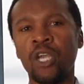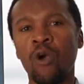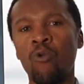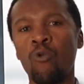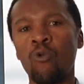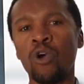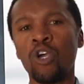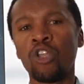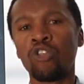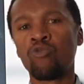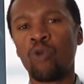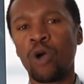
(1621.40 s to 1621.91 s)
a
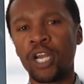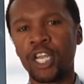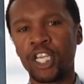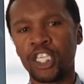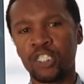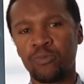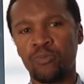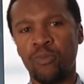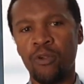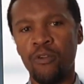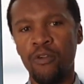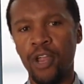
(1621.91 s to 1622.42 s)
worthwhile
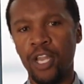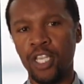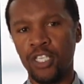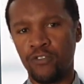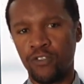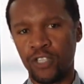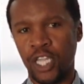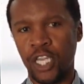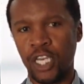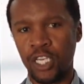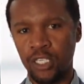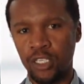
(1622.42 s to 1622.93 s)
experience
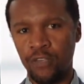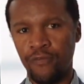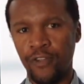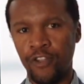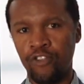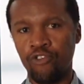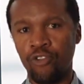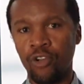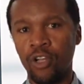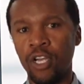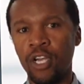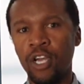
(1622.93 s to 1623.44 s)
with that
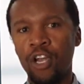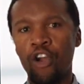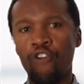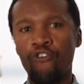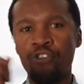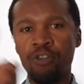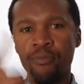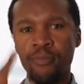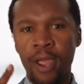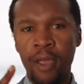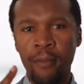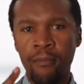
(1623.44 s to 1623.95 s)
individual.
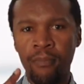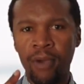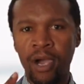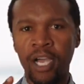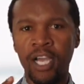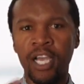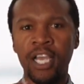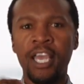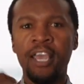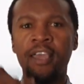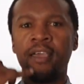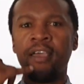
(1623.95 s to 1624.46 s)
Remember,
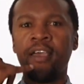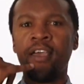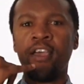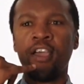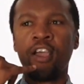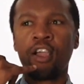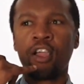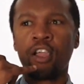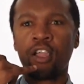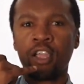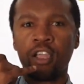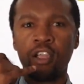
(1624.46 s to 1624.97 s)

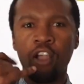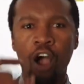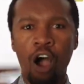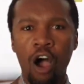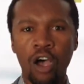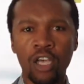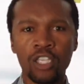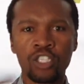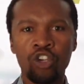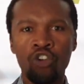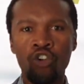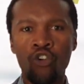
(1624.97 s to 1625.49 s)

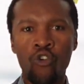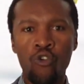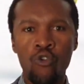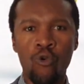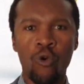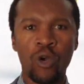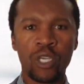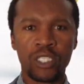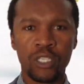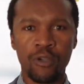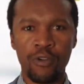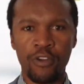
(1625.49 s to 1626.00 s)
ask who
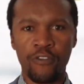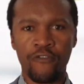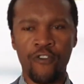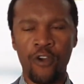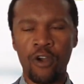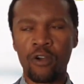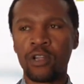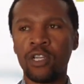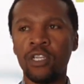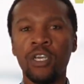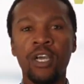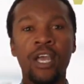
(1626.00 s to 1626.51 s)
was the
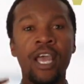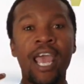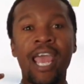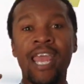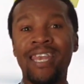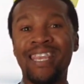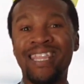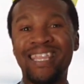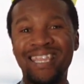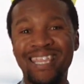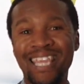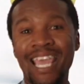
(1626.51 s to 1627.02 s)
referrer and
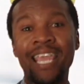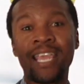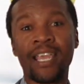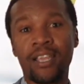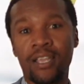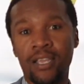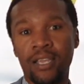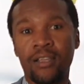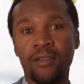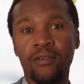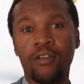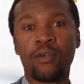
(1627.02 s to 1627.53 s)

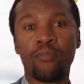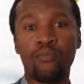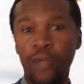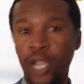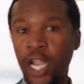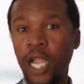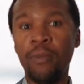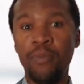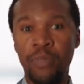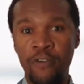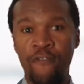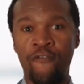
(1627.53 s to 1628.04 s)
pick
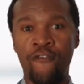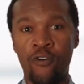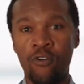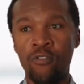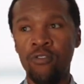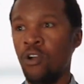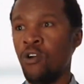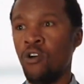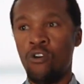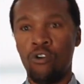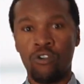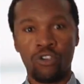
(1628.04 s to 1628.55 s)
up the
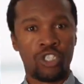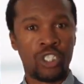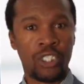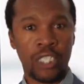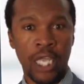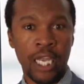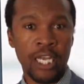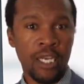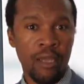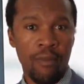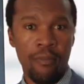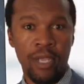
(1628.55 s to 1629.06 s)
phone or
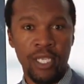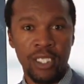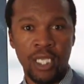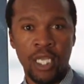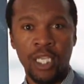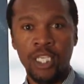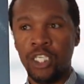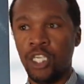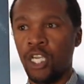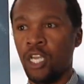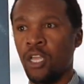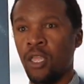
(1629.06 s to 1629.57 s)
send a
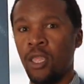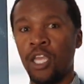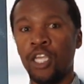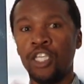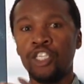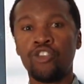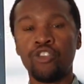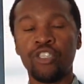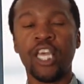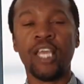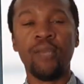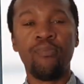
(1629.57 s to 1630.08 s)
message
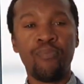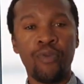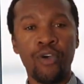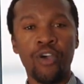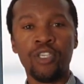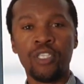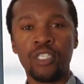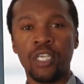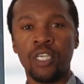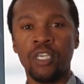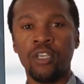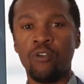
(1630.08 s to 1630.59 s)
to that
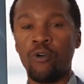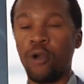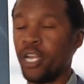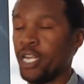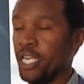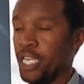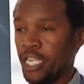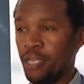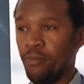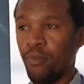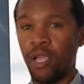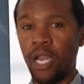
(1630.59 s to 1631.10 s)
person or
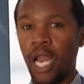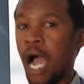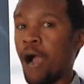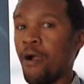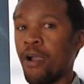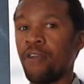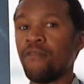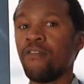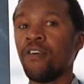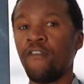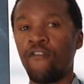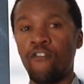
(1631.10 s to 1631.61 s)
an email,
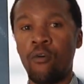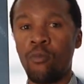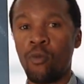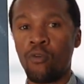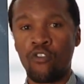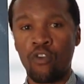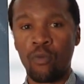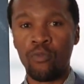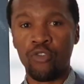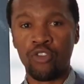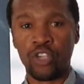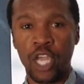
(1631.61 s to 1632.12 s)
however form of
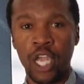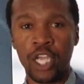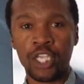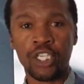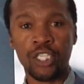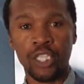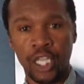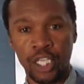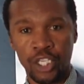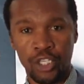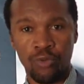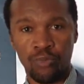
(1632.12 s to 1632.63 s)
communication
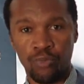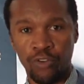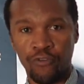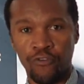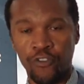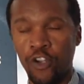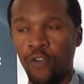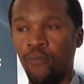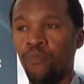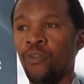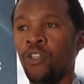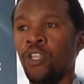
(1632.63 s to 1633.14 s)
that you
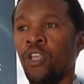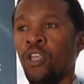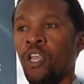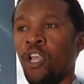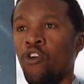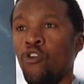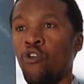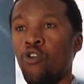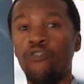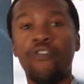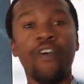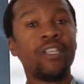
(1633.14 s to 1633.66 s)
prefer
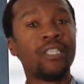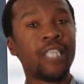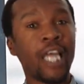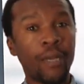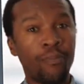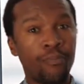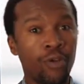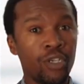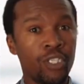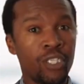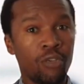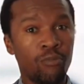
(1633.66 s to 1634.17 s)
or that
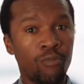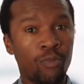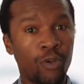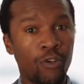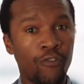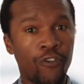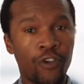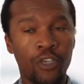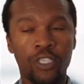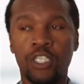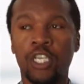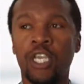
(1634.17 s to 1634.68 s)
person
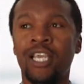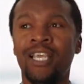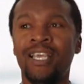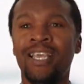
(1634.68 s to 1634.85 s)
prefers,